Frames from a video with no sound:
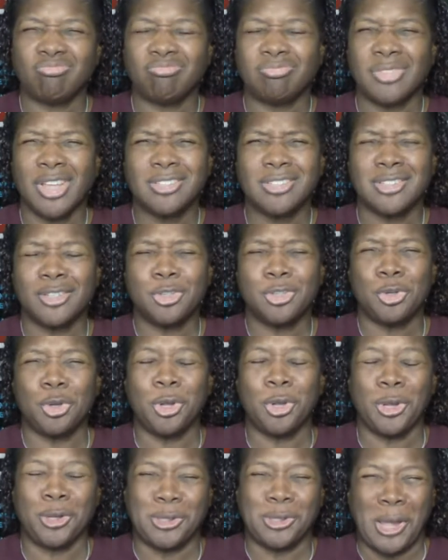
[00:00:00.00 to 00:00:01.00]
that's
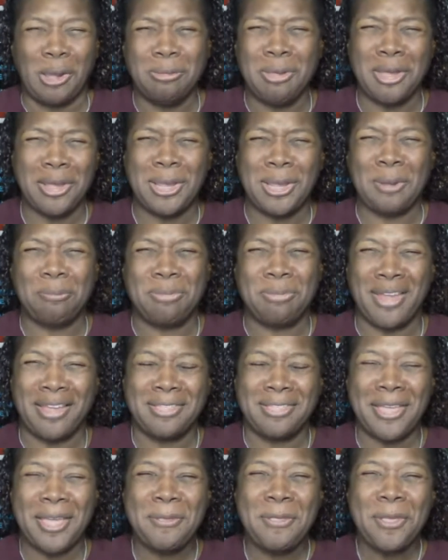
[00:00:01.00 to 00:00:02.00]
unusual. So I was not getting paid
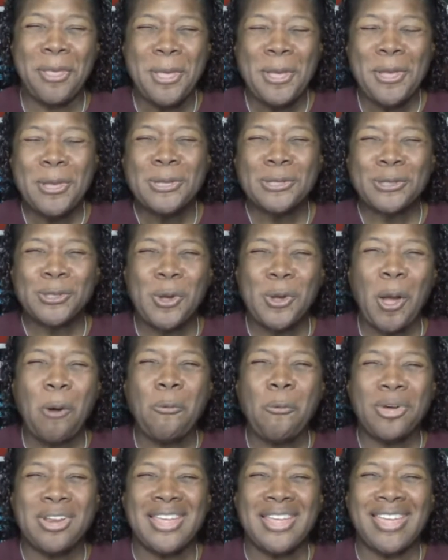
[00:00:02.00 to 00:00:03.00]
that. So I
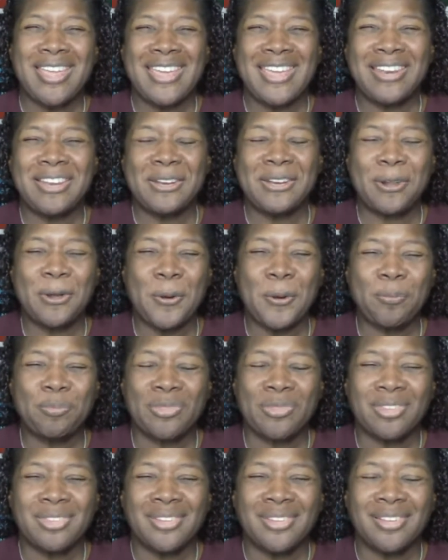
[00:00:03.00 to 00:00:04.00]
went ahead and
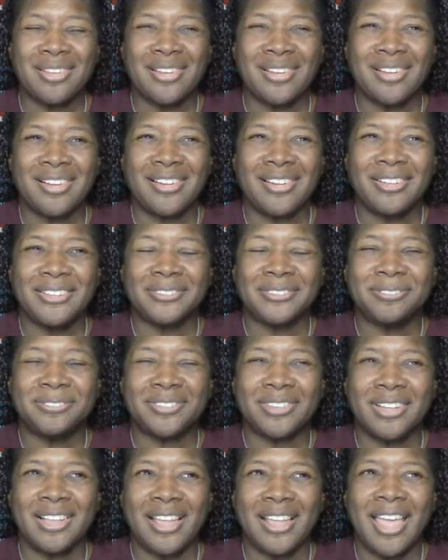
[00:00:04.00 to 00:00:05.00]
uh,
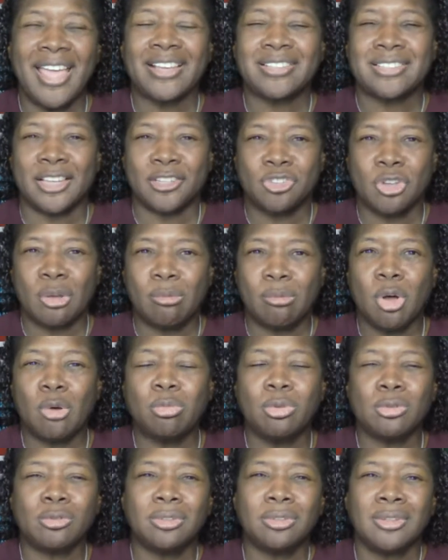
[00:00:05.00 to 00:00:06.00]
asked
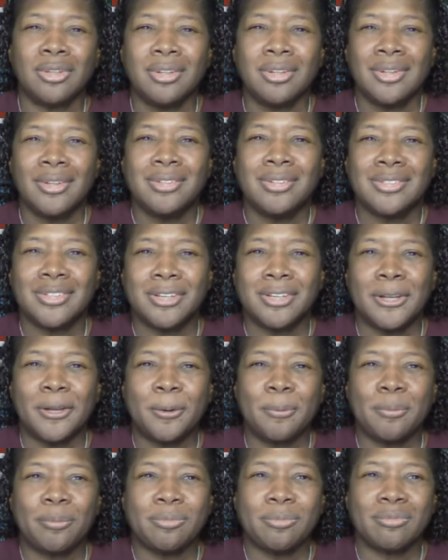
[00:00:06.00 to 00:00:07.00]
ExxonMobil
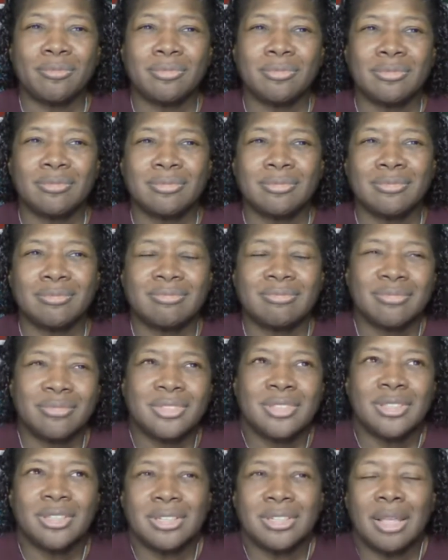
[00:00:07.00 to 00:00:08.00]
to
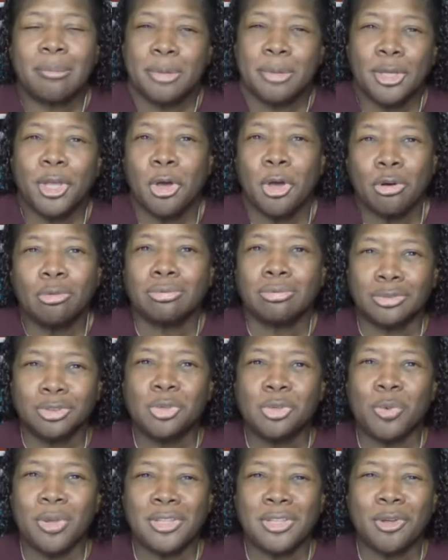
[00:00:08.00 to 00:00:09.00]
to let me go,
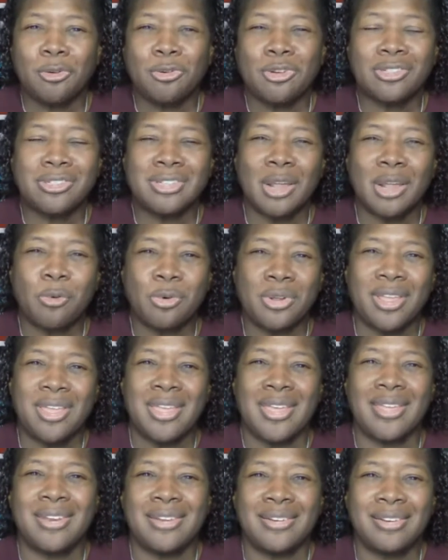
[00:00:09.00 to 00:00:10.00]
2 week notice, and I went
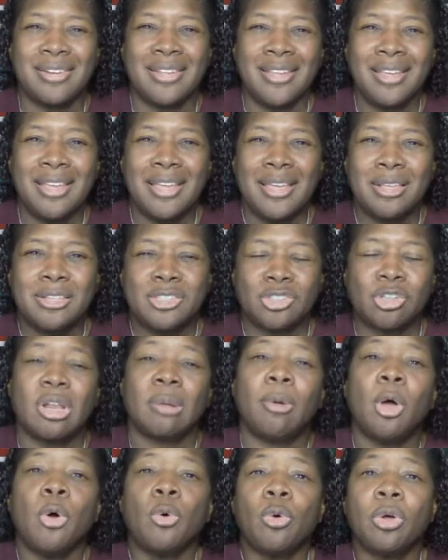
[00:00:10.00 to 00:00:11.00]
ahead and started
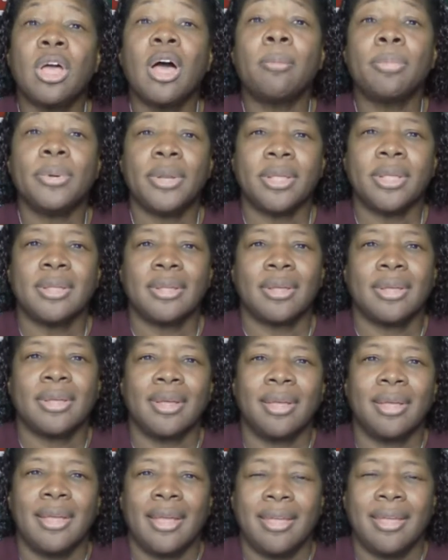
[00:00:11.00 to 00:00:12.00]
my own company,
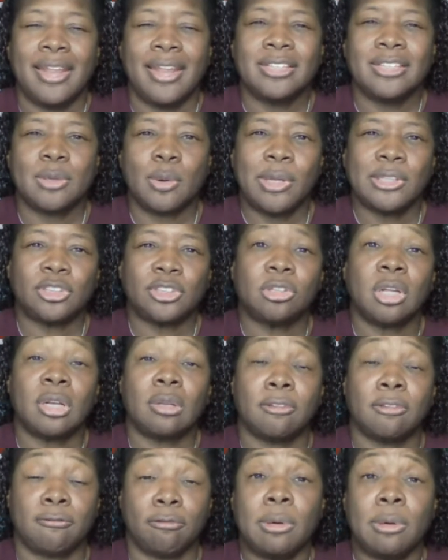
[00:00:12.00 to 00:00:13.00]
and that's how I started.
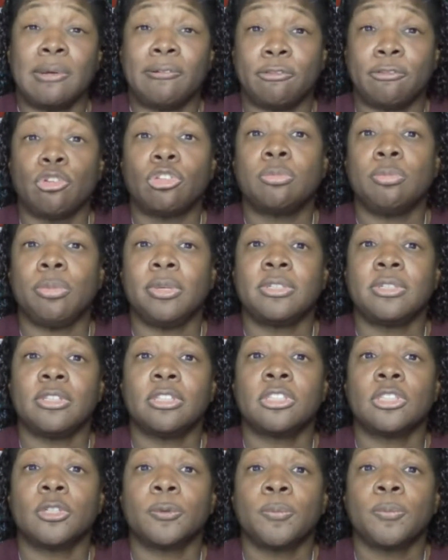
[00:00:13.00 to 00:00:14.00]
The first
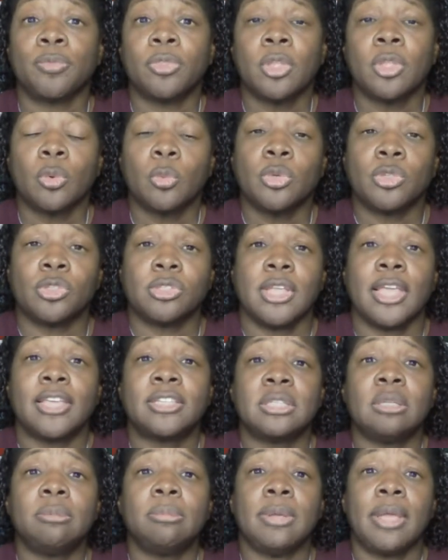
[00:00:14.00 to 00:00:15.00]
business was
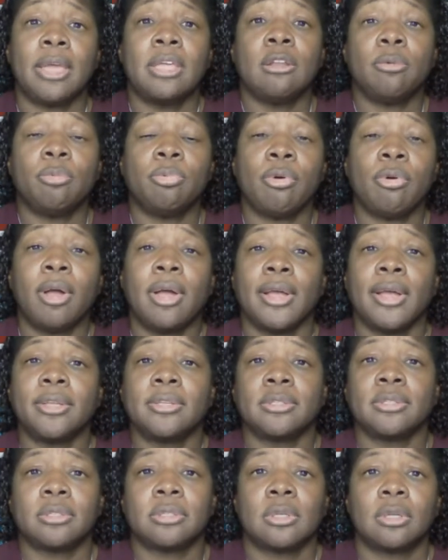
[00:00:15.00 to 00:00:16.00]
SMB
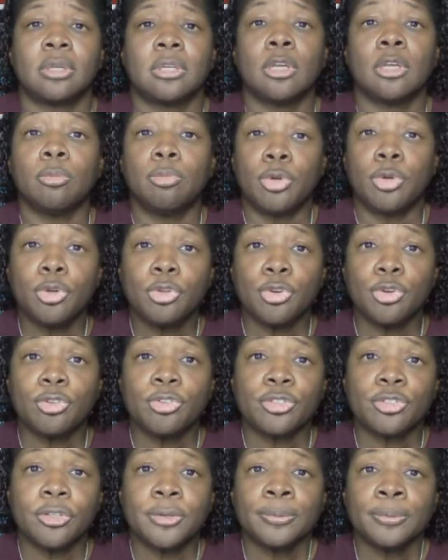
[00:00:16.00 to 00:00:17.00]
Enterprise
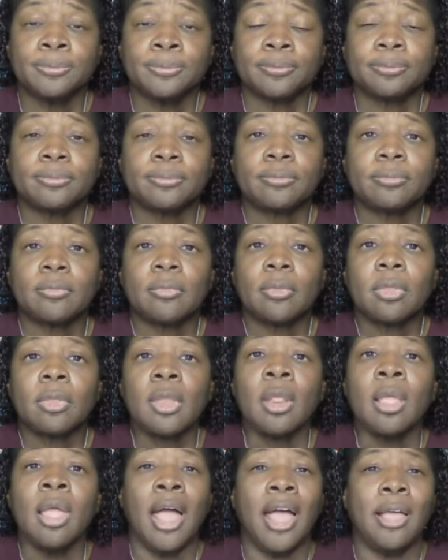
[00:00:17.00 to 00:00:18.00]
Computers.
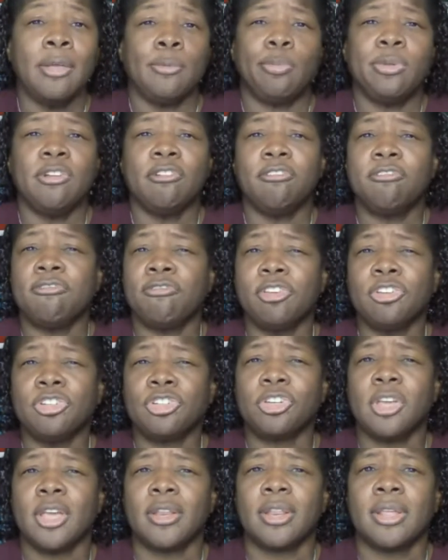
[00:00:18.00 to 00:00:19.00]
I've been
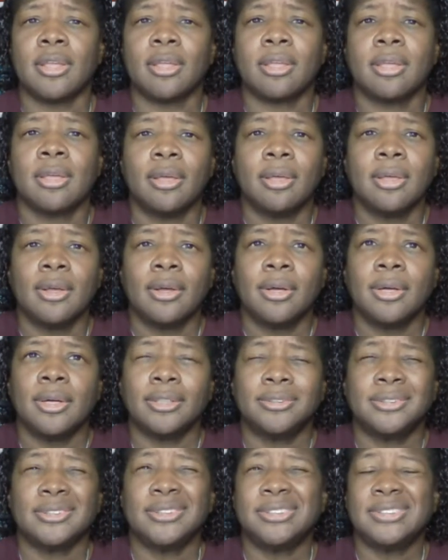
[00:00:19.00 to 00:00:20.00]
officiating
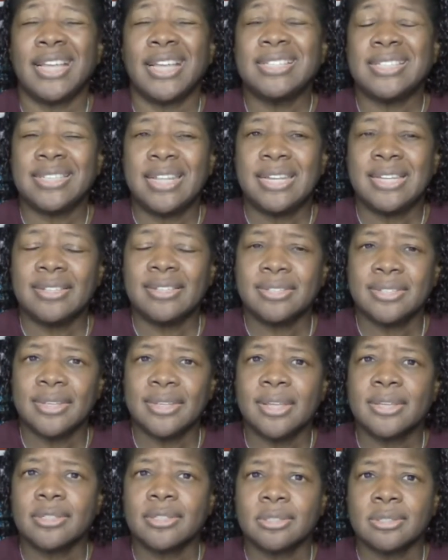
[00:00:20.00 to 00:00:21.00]
since
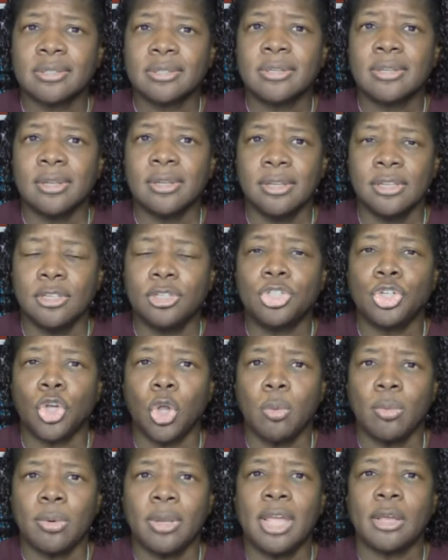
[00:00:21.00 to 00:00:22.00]
1986 in
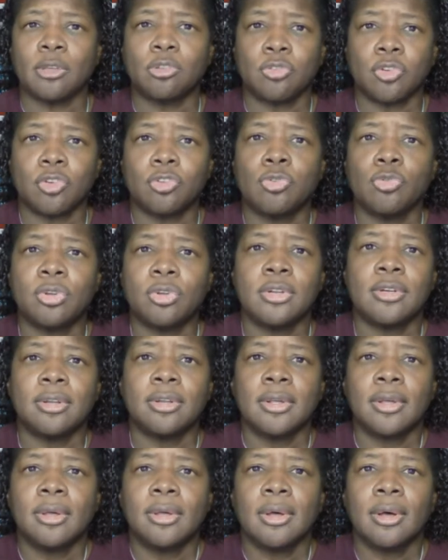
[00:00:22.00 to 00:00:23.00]
Germany. I was recruited
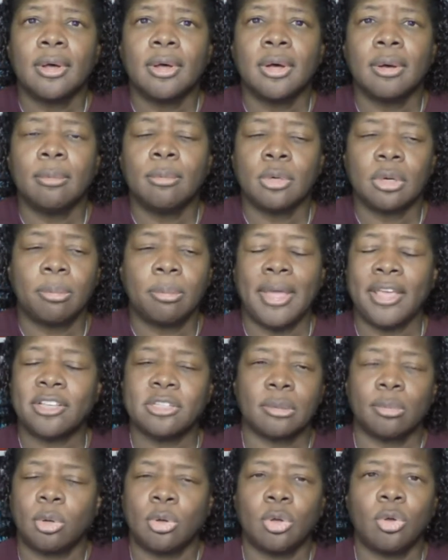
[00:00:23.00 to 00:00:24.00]
on the
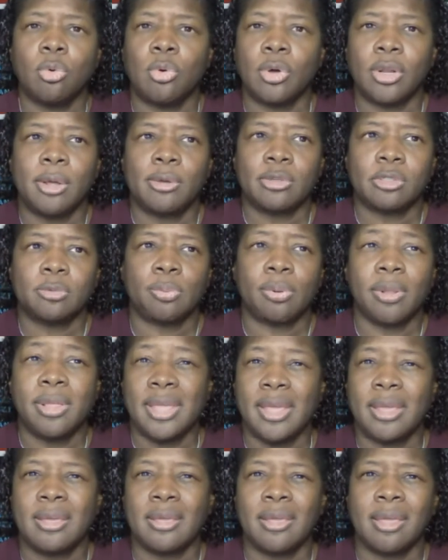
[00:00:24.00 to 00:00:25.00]
basketball court. I was
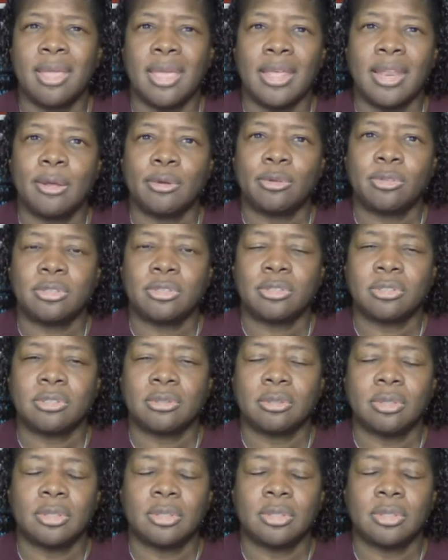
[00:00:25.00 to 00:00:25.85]
playing, and I was